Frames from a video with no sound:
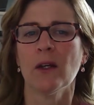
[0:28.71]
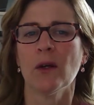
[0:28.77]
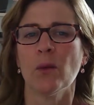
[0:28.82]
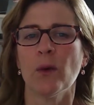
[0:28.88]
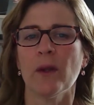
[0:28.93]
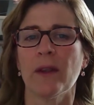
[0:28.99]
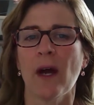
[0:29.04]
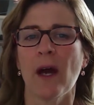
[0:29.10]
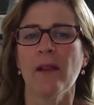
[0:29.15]

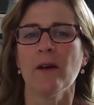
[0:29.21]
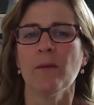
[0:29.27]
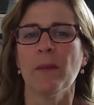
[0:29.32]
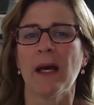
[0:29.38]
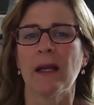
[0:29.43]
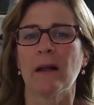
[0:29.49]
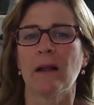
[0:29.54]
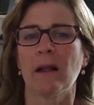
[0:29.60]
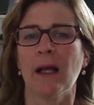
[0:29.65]
with other
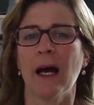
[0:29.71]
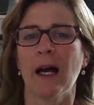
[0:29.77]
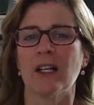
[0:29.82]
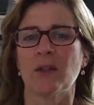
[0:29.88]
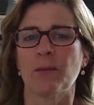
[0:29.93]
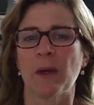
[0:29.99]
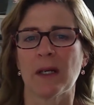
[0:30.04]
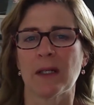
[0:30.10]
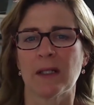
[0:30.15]
medical
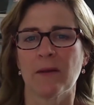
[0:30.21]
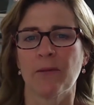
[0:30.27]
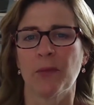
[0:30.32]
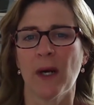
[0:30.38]
aspects of